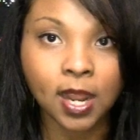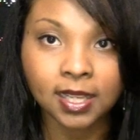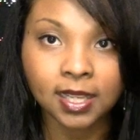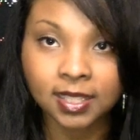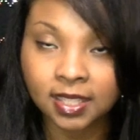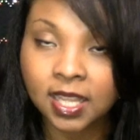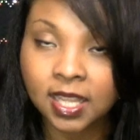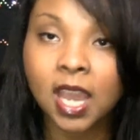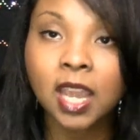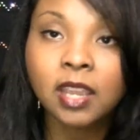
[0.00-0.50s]
it
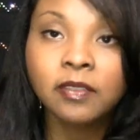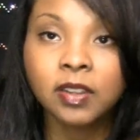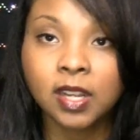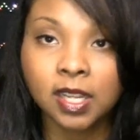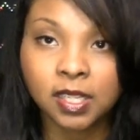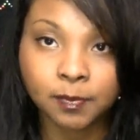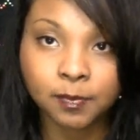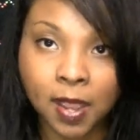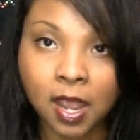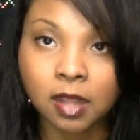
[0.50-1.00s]
has life, it
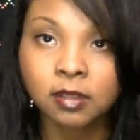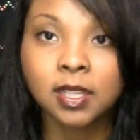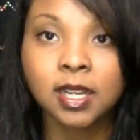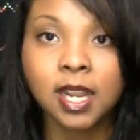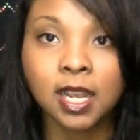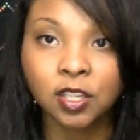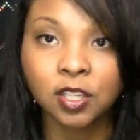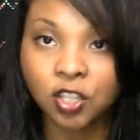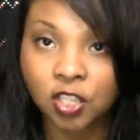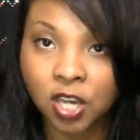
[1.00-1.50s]
has bounce, it
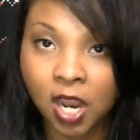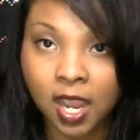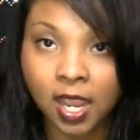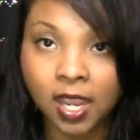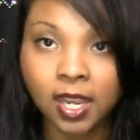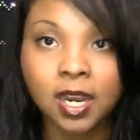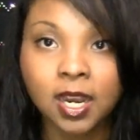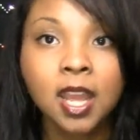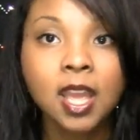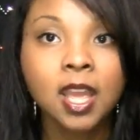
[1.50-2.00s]
has
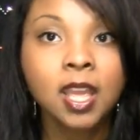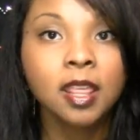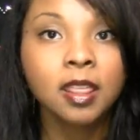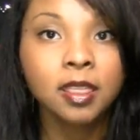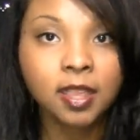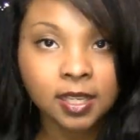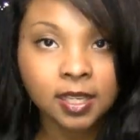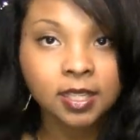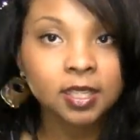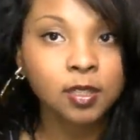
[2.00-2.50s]
shine.
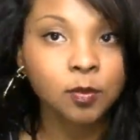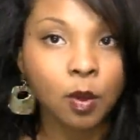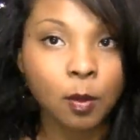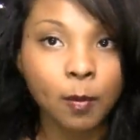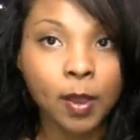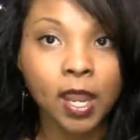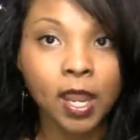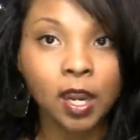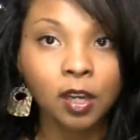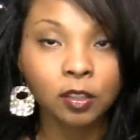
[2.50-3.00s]
This is
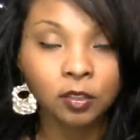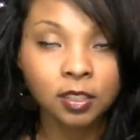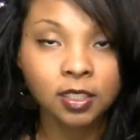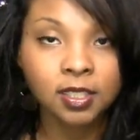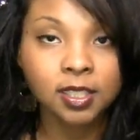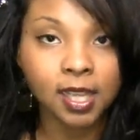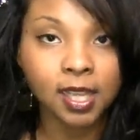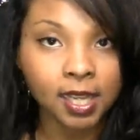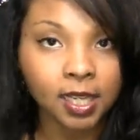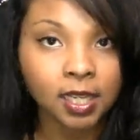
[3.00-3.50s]
what my hair
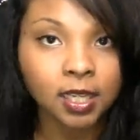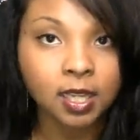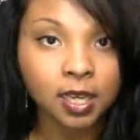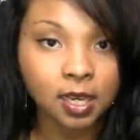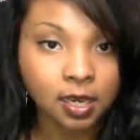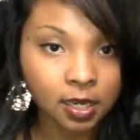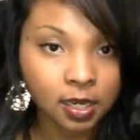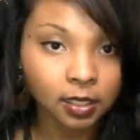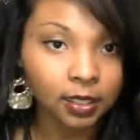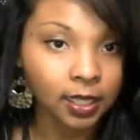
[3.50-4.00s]
looks like,
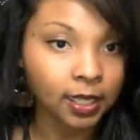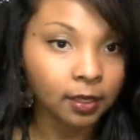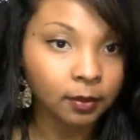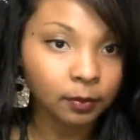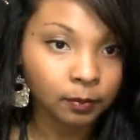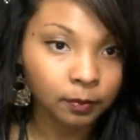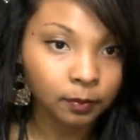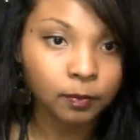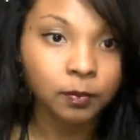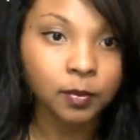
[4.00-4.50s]

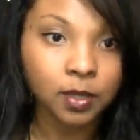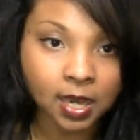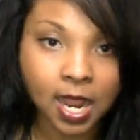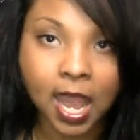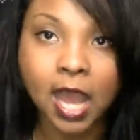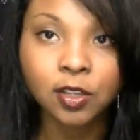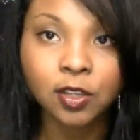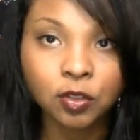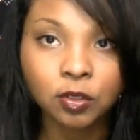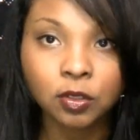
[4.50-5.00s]
like
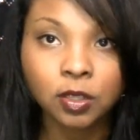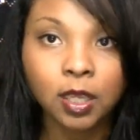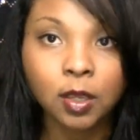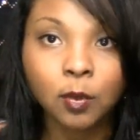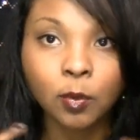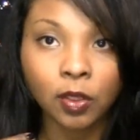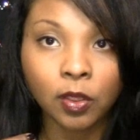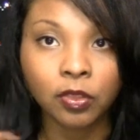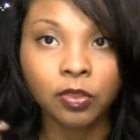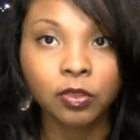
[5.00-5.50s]

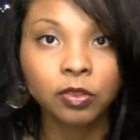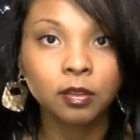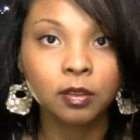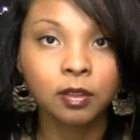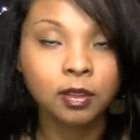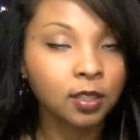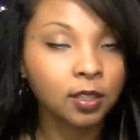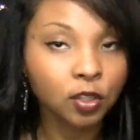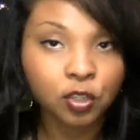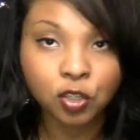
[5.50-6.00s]
naturally with.
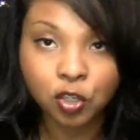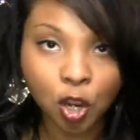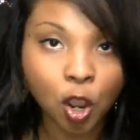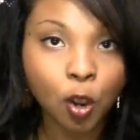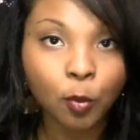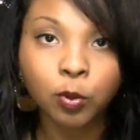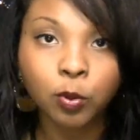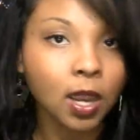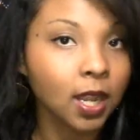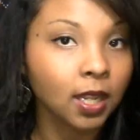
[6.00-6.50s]
There's
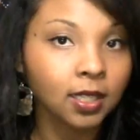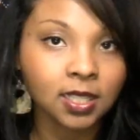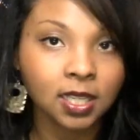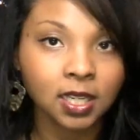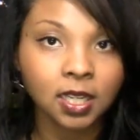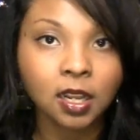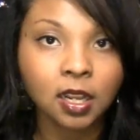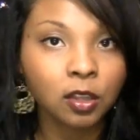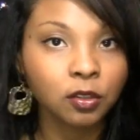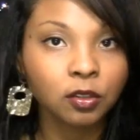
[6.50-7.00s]
no product
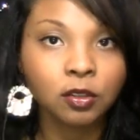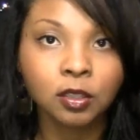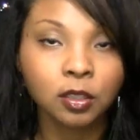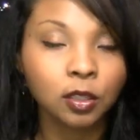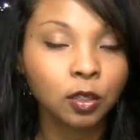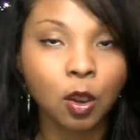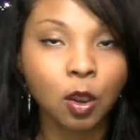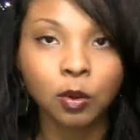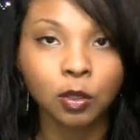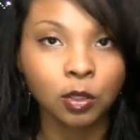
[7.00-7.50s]
in it other than
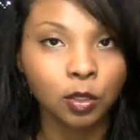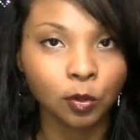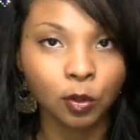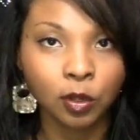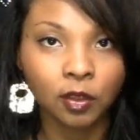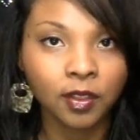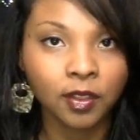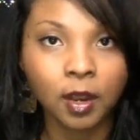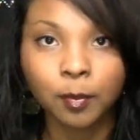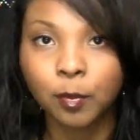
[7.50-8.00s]
the coconut
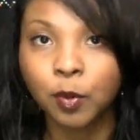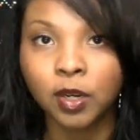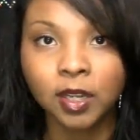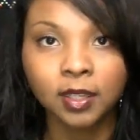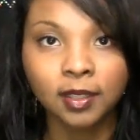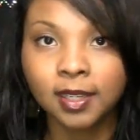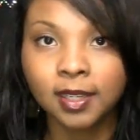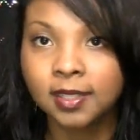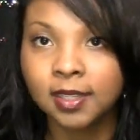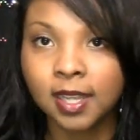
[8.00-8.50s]
oil that I put
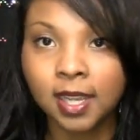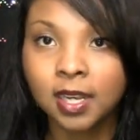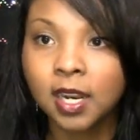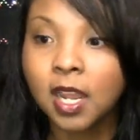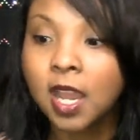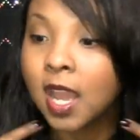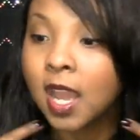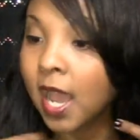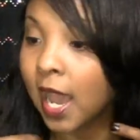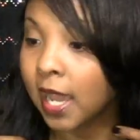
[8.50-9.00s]
in last night.
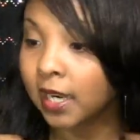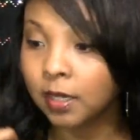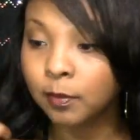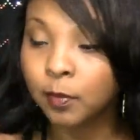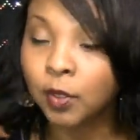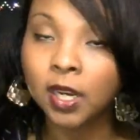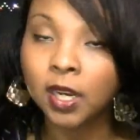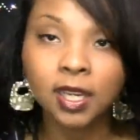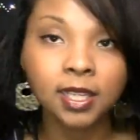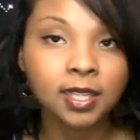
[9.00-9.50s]
I didn't
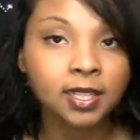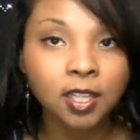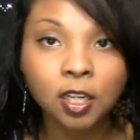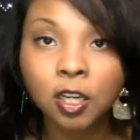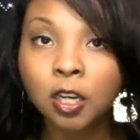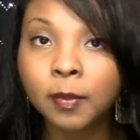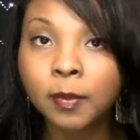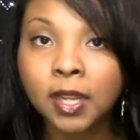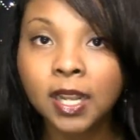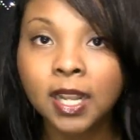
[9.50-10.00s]
put any
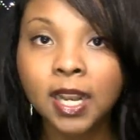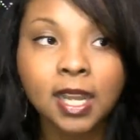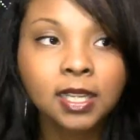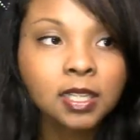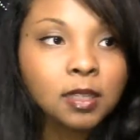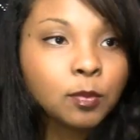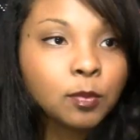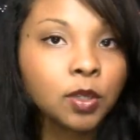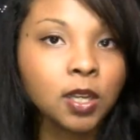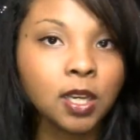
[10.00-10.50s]
serum in it. I
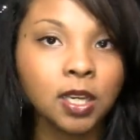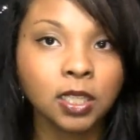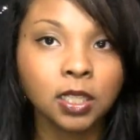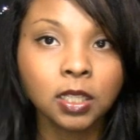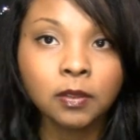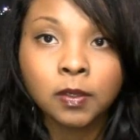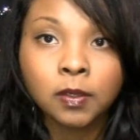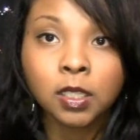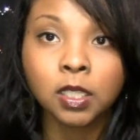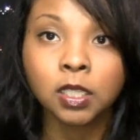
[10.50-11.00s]
didn't put any
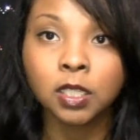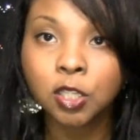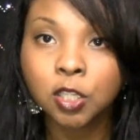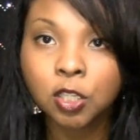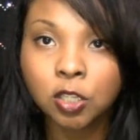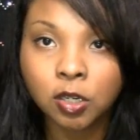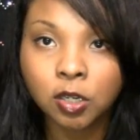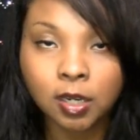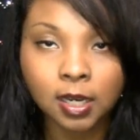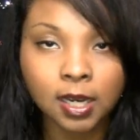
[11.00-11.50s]
leave-in
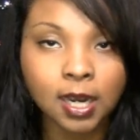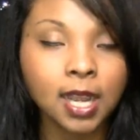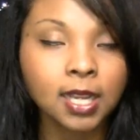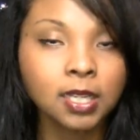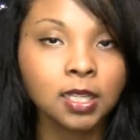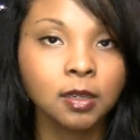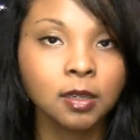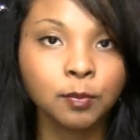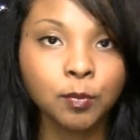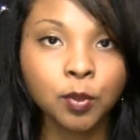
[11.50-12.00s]
conditioner in it. I
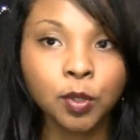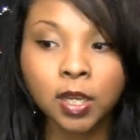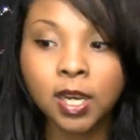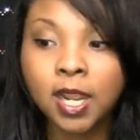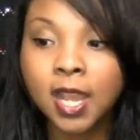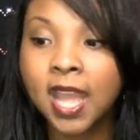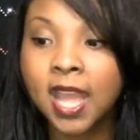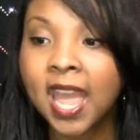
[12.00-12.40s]
didn't put